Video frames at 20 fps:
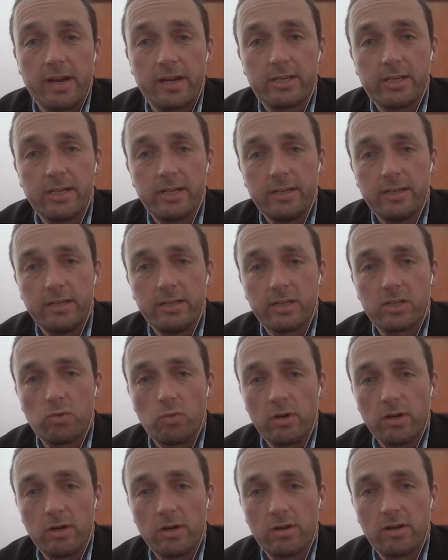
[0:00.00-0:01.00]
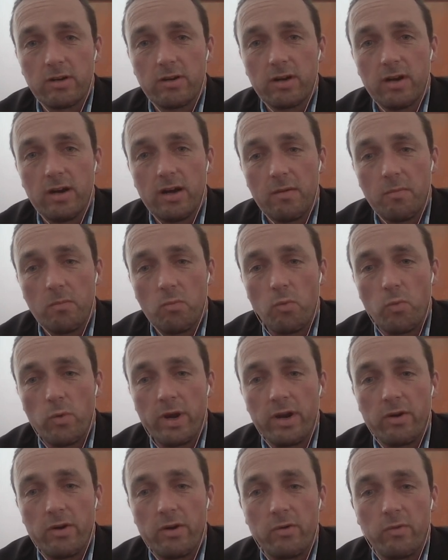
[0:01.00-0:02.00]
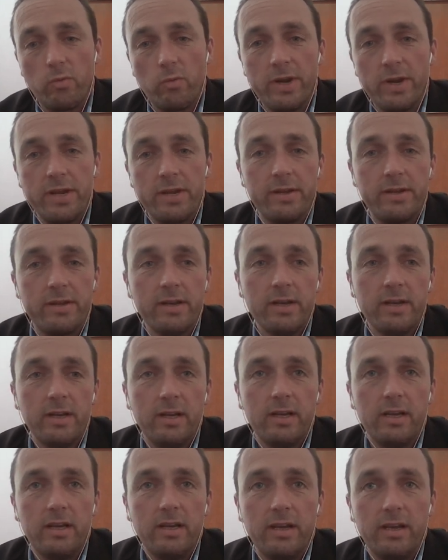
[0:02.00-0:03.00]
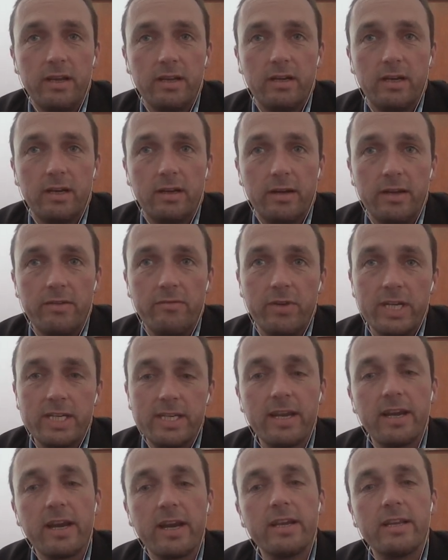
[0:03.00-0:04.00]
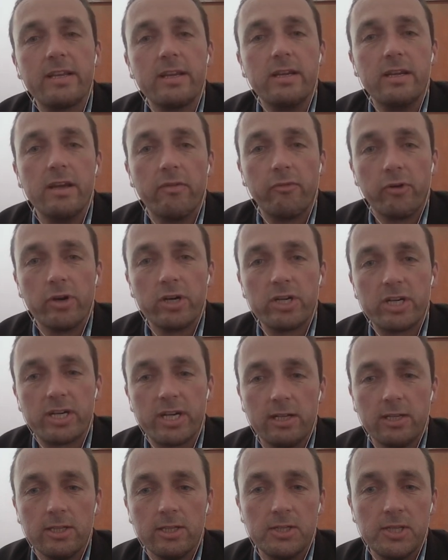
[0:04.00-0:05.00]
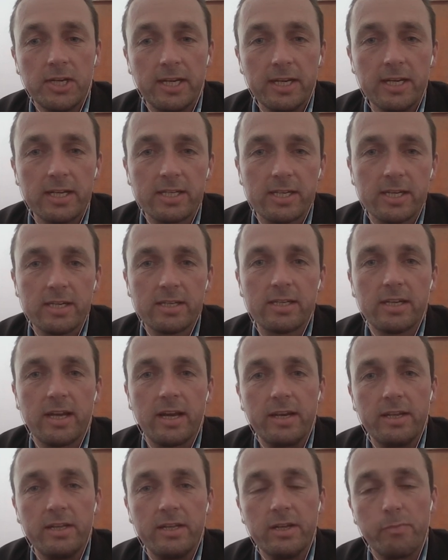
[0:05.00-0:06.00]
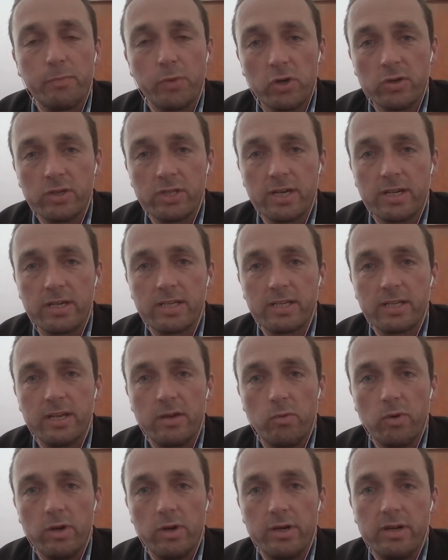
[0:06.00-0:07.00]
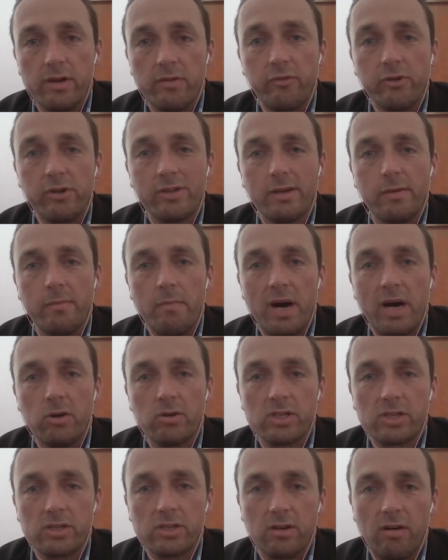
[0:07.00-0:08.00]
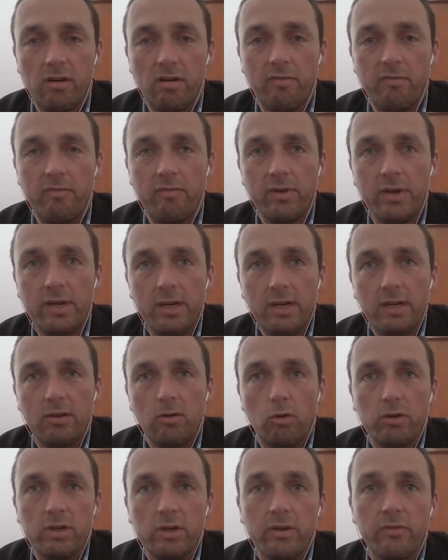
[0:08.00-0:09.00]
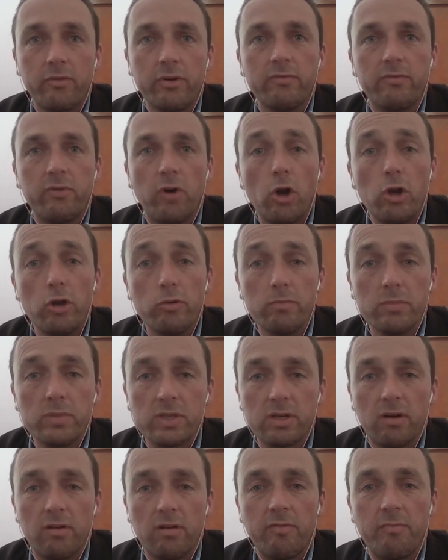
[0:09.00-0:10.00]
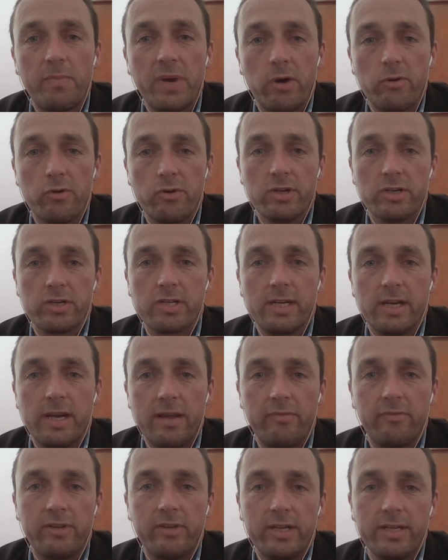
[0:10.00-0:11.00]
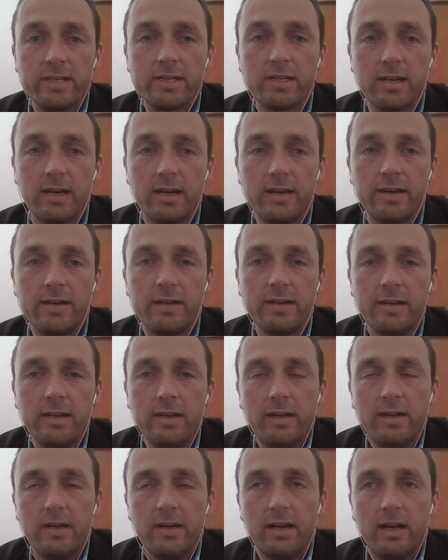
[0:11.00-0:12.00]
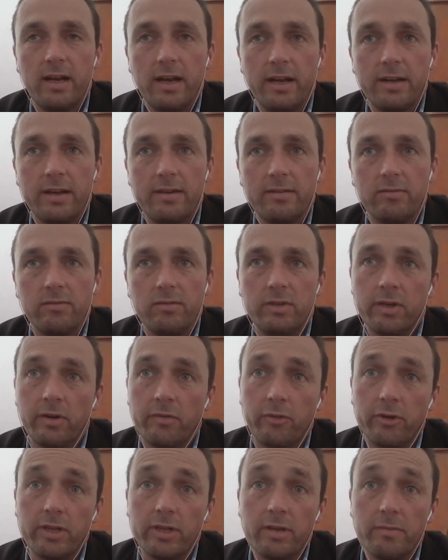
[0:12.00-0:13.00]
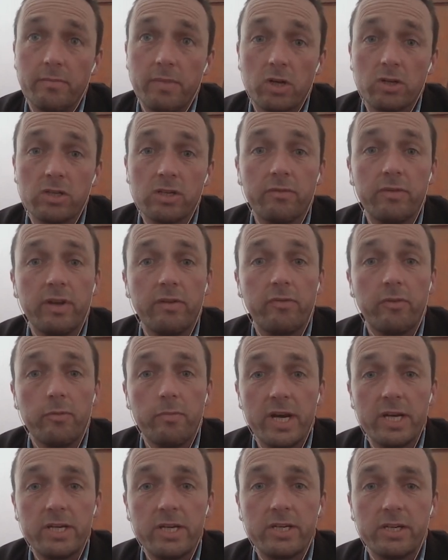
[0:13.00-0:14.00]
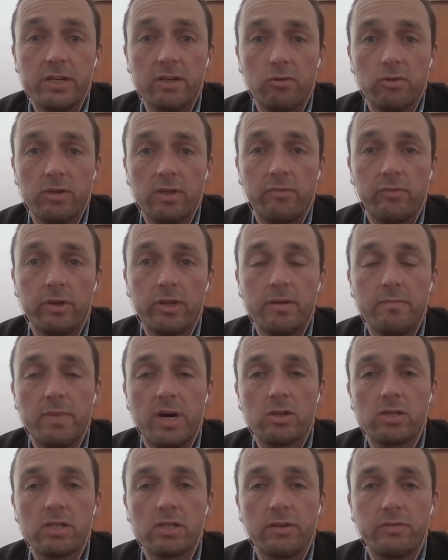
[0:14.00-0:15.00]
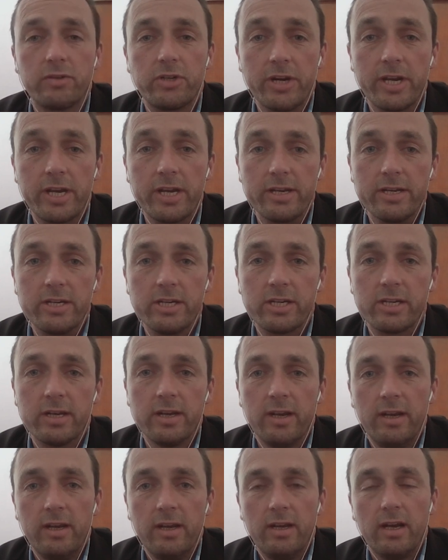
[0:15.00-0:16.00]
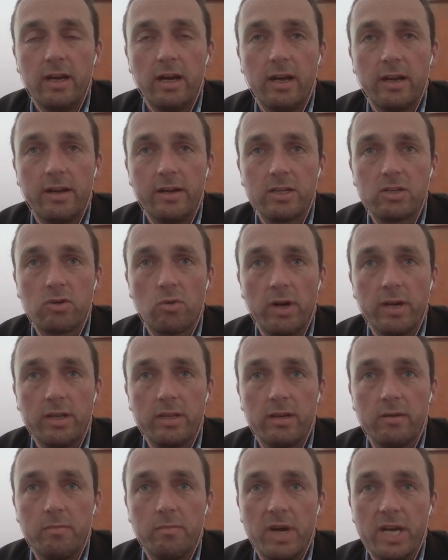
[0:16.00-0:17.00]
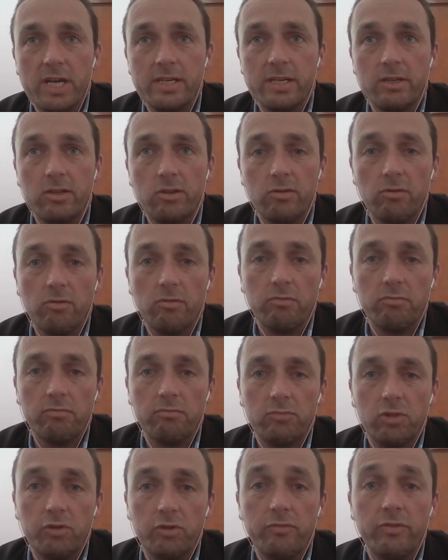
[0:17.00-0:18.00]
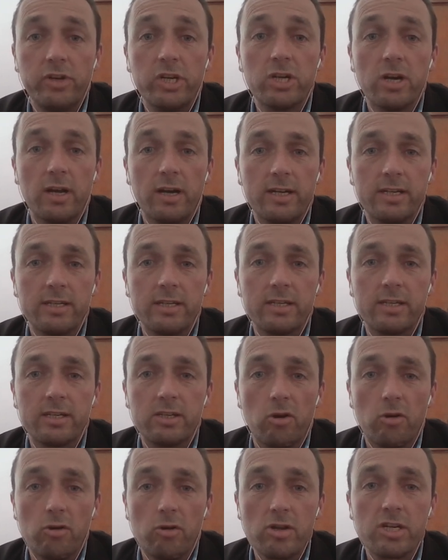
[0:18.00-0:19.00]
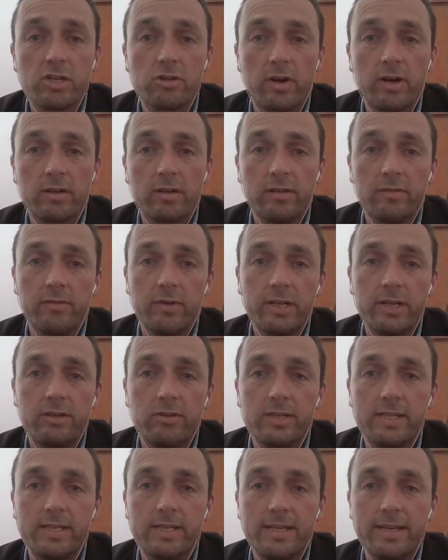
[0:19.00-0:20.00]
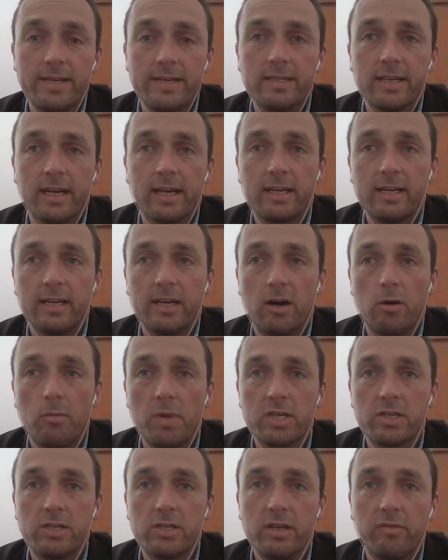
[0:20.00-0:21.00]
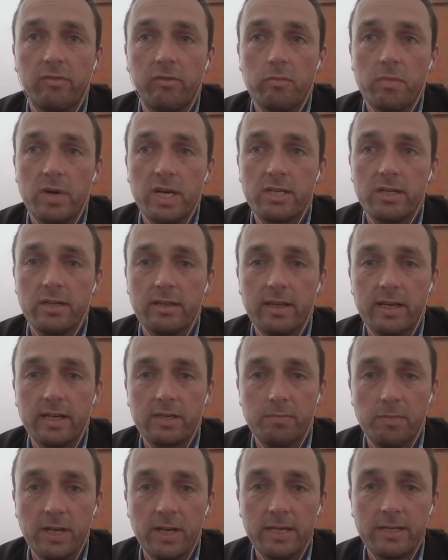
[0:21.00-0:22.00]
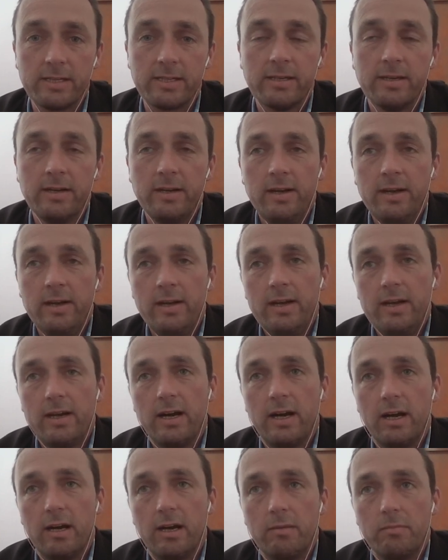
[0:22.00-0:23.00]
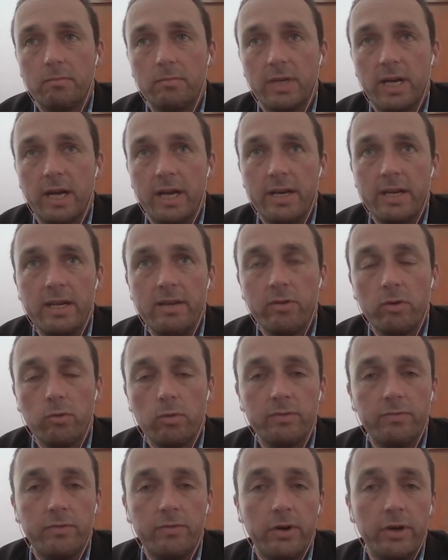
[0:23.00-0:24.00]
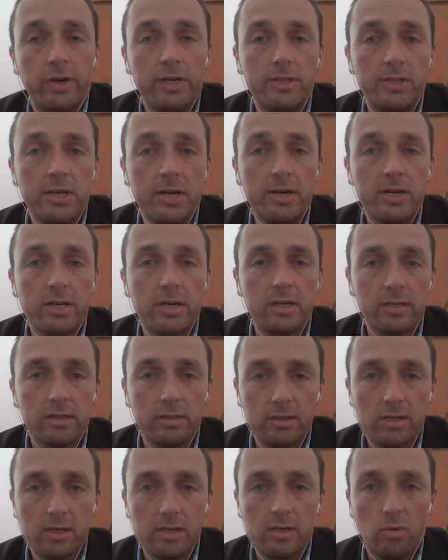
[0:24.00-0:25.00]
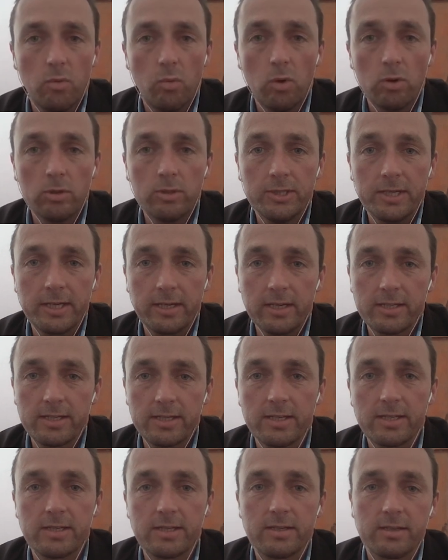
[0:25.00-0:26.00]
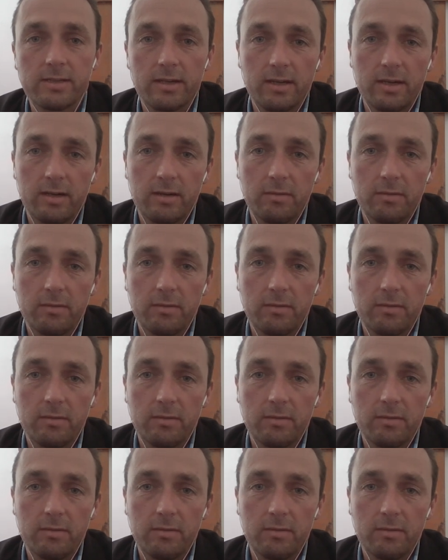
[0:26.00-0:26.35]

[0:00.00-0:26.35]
actually in this work where we investigated different shell thicknesses, and in the process there were different amounts of or different volumes of powders left inside, and different amounts of deformation or different amounts of shrinkage. And it's quite amazing to visualize this non-destructively, to see exactly how much deformation takes place. And even with very thin wall thicknesses,